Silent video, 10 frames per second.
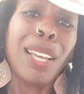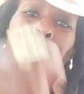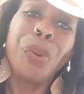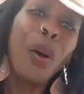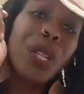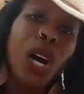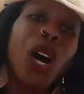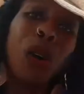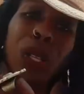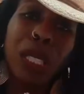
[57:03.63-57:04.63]
Throw the
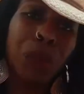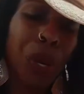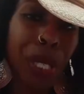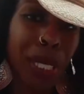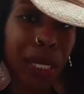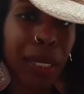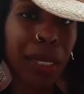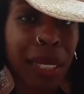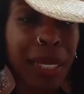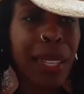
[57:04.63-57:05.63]
holy water.
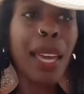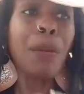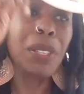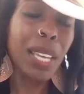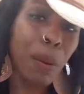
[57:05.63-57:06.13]
Say a